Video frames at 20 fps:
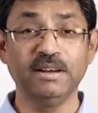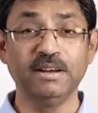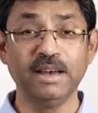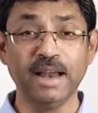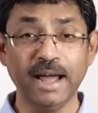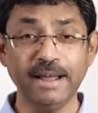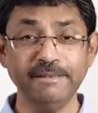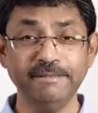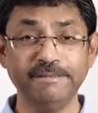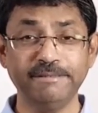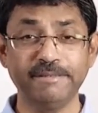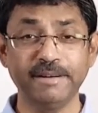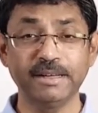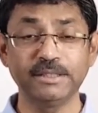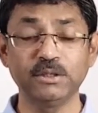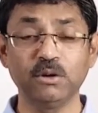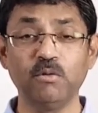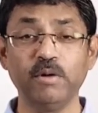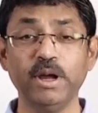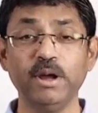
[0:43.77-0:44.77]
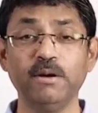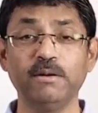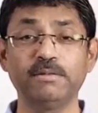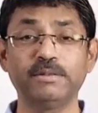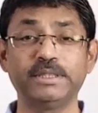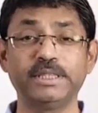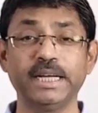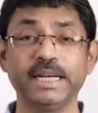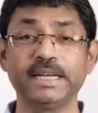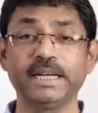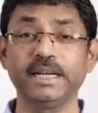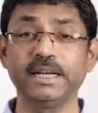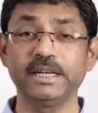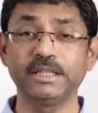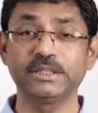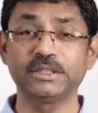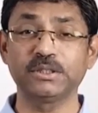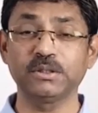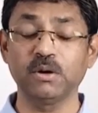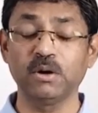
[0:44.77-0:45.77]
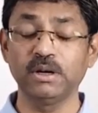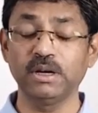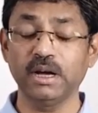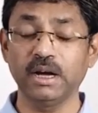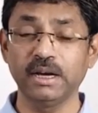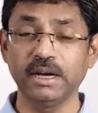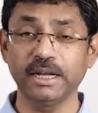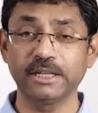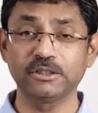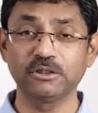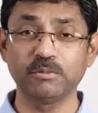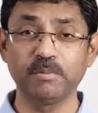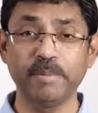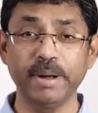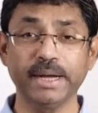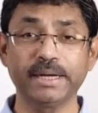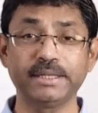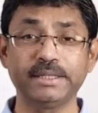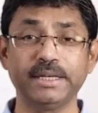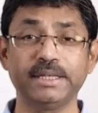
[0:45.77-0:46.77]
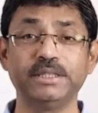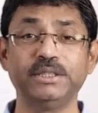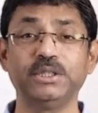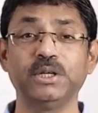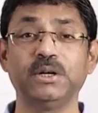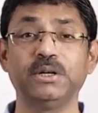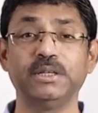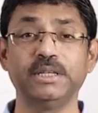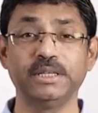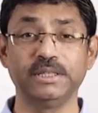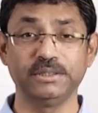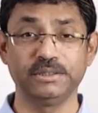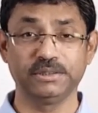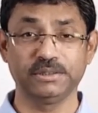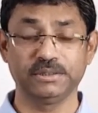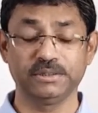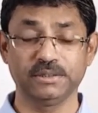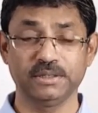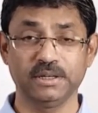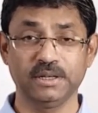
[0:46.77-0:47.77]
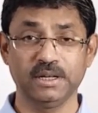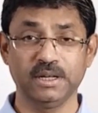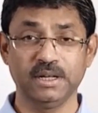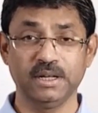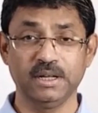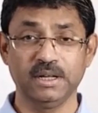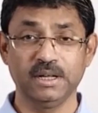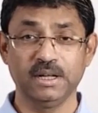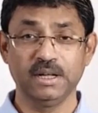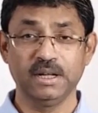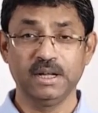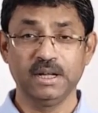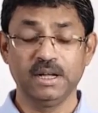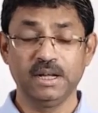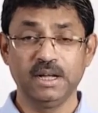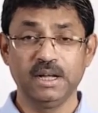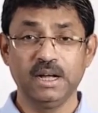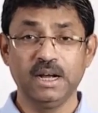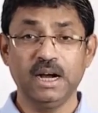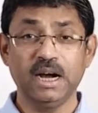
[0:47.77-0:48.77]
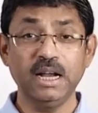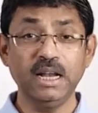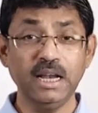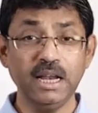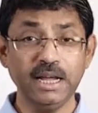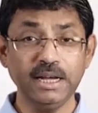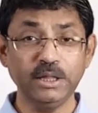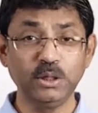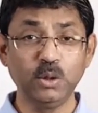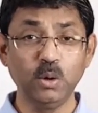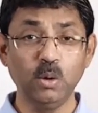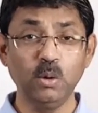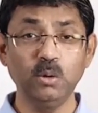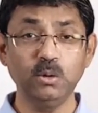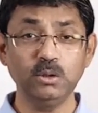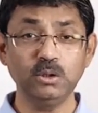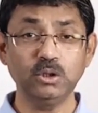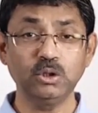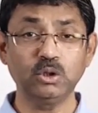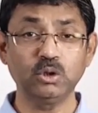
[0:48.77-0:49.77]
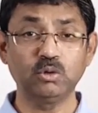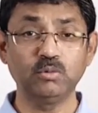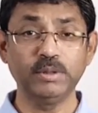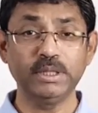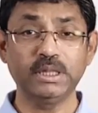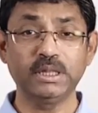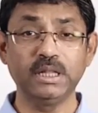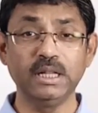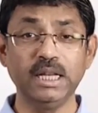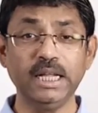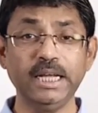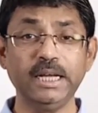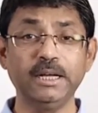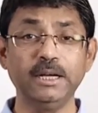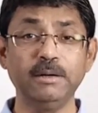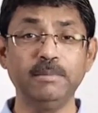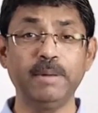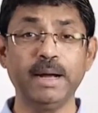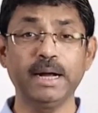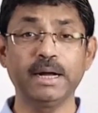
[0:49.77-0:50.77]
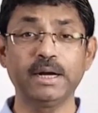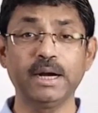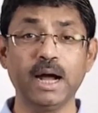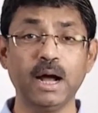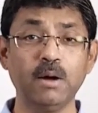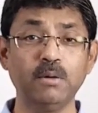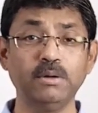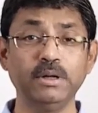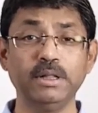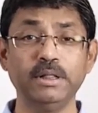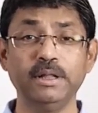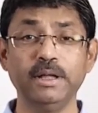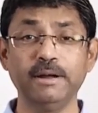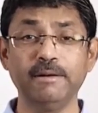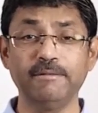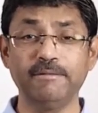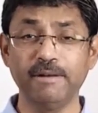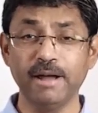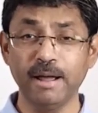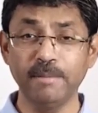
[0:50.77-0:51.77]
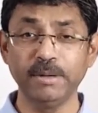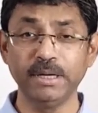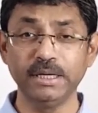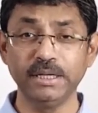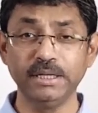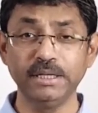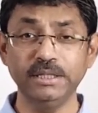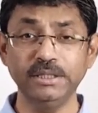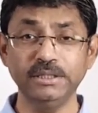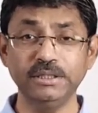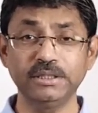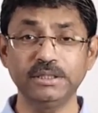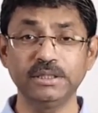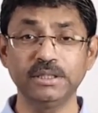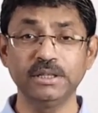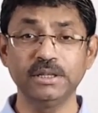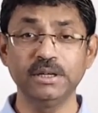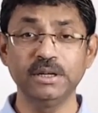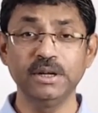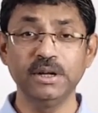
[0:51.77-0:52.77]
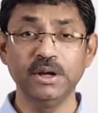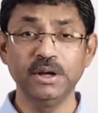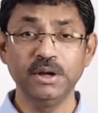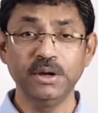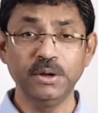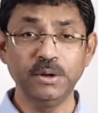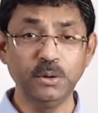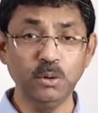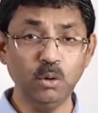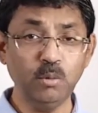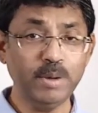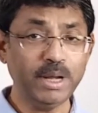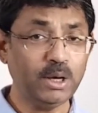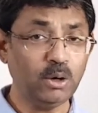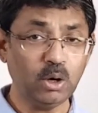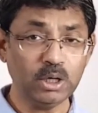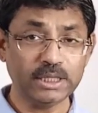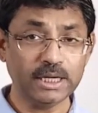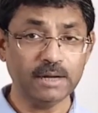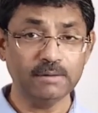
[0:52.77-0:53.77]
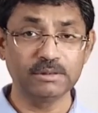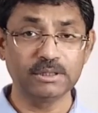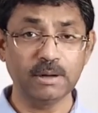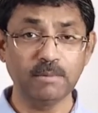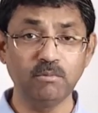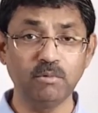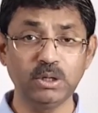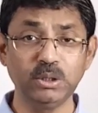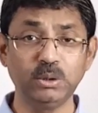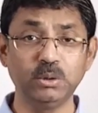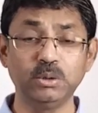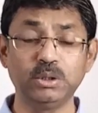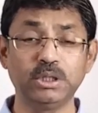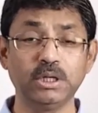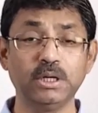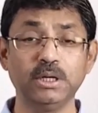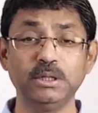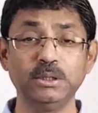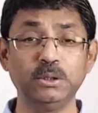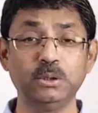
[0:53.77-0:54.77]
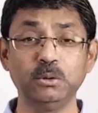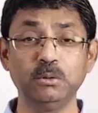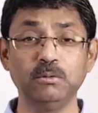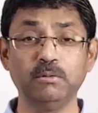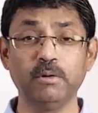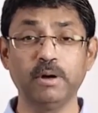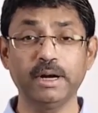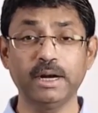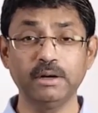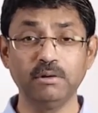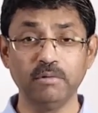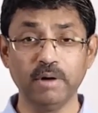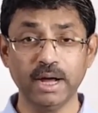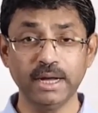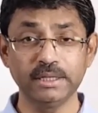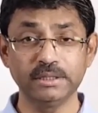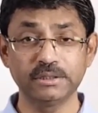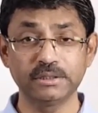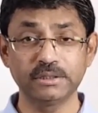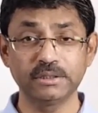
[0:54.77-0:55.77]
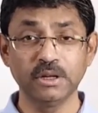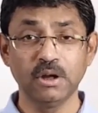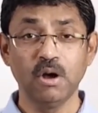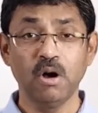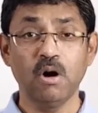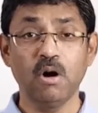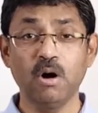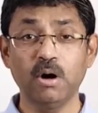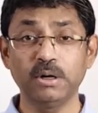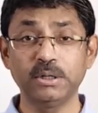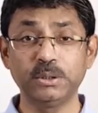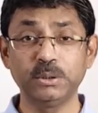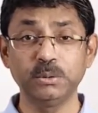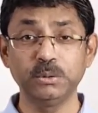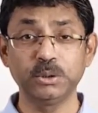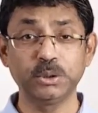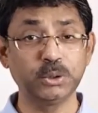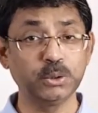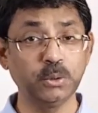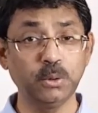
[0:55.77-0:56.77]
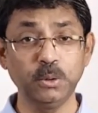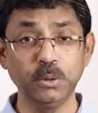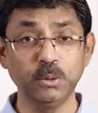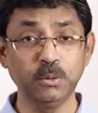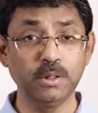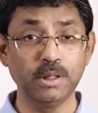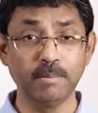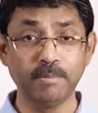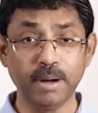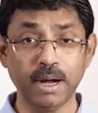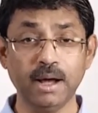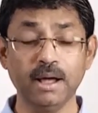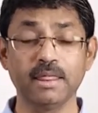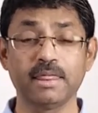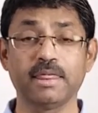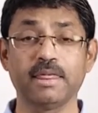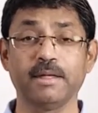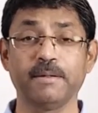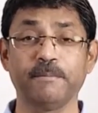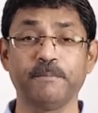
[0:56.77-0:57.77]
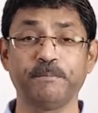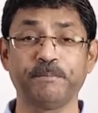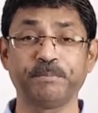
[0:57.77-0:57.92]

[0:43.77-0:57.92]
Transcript: Life has a way of taking us on unexpected journeys. Unlike those with legal background in their families, you may not have someone to turn to for advice or to show you the path.